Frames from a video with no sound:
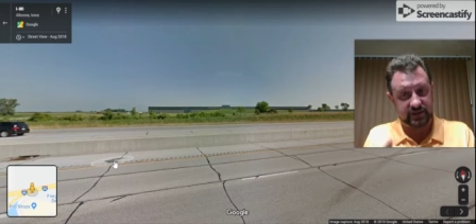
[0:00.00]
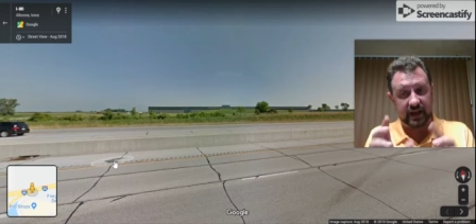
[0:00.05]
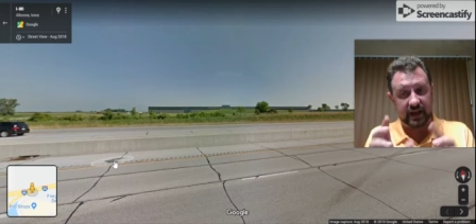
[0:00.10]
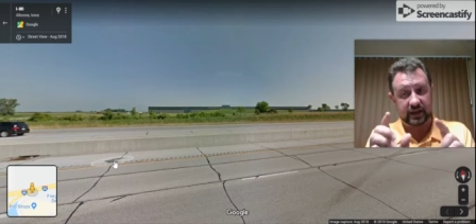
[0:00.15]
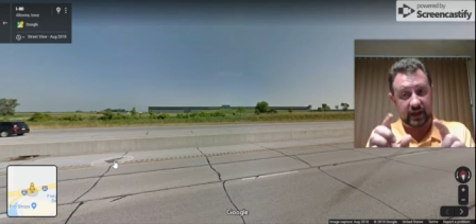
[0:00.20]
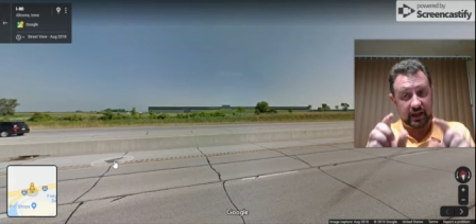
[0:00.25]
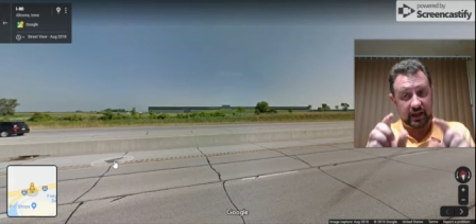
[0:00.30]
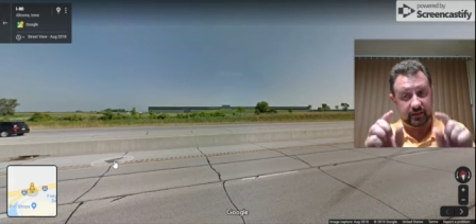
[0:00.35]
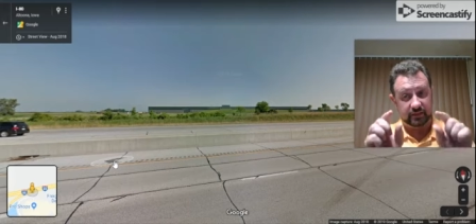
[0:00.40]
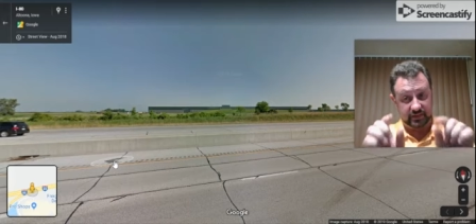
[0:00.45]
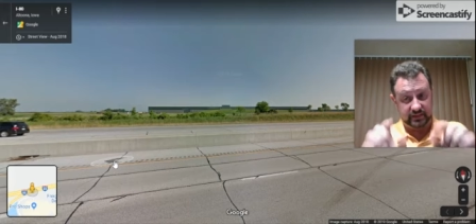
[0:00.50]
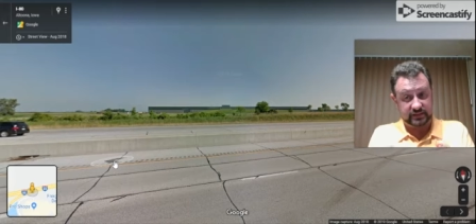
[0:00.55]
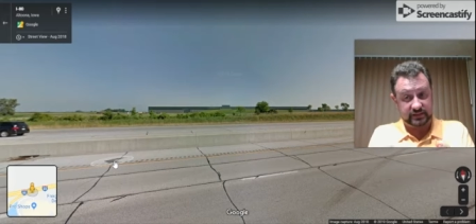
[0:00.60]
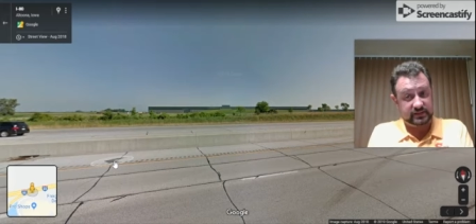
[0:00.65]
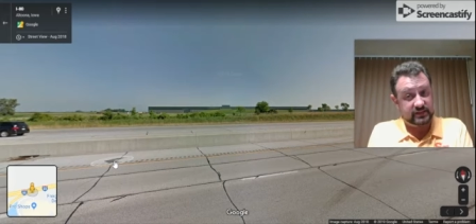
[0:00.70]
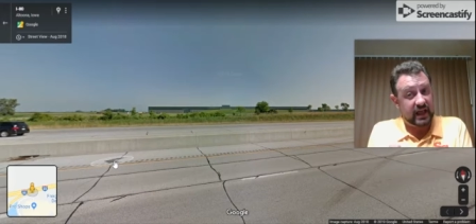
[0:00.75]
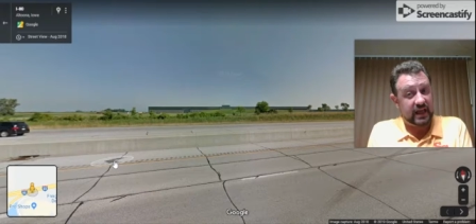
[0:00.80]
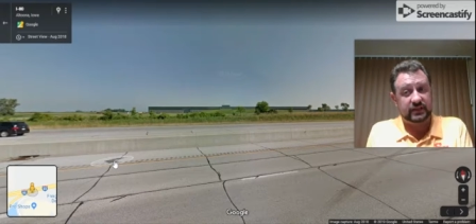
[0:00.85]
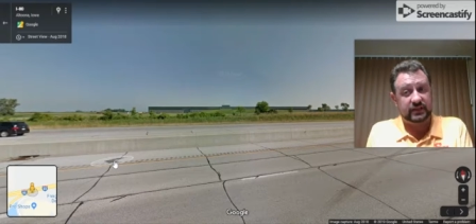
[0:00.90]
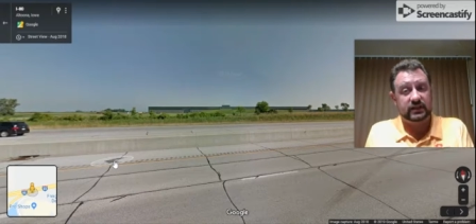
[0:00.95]
Not, not, this is
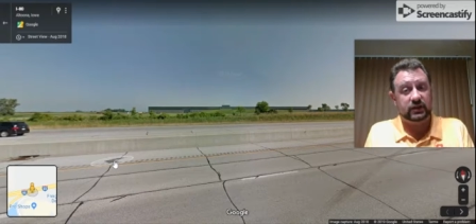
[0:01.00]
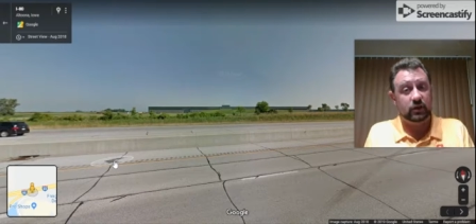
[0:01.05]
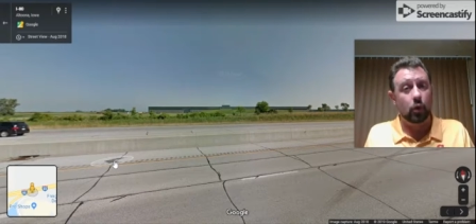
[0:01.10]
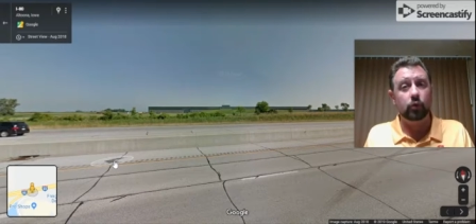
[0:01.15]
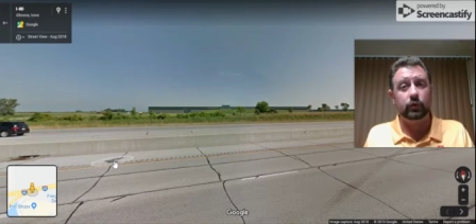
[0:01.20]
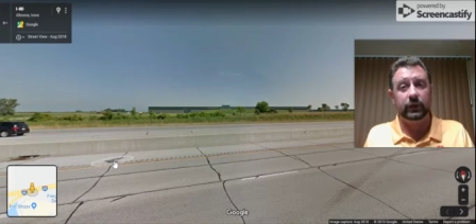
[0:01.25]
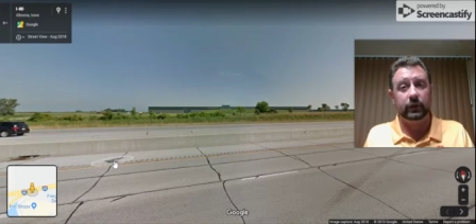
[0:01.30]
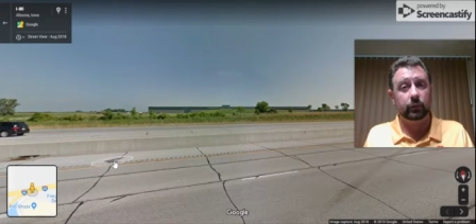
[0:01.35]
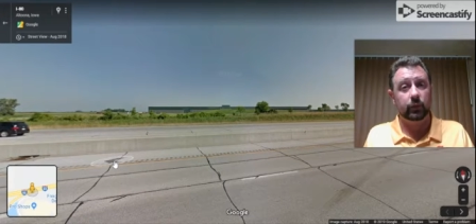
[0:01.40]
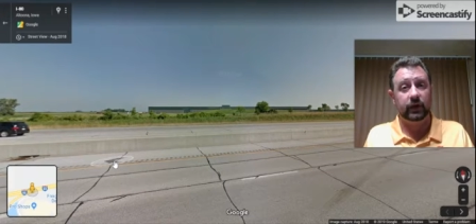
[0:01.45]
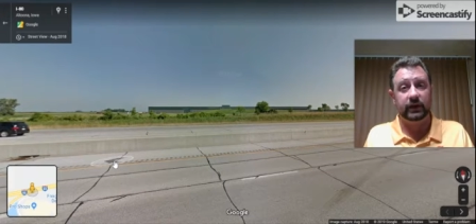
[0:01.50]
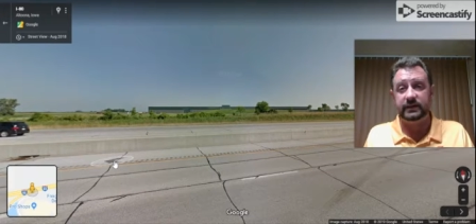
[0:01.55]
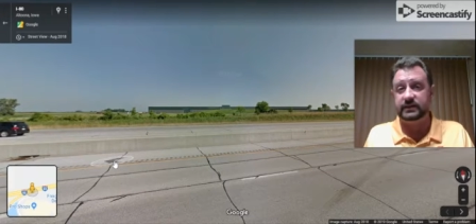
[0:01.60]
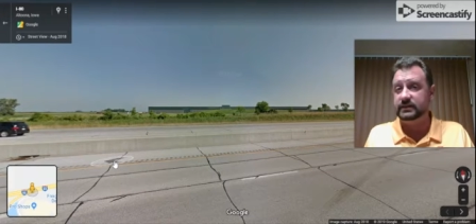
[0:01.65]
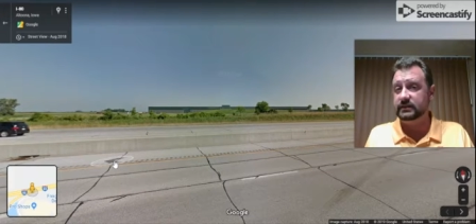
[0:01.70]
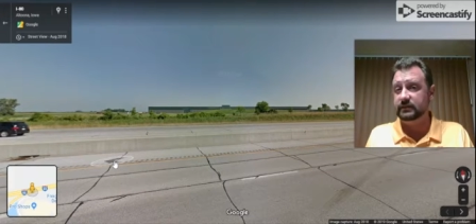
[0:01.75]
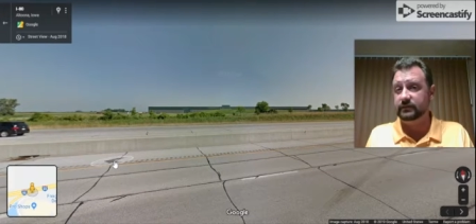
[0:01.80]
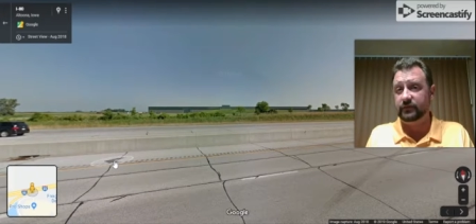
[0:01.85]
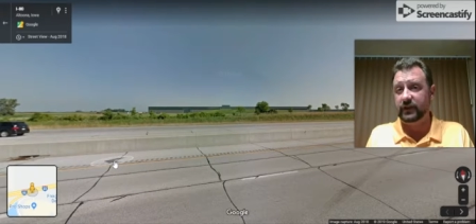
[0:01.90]
not the only one.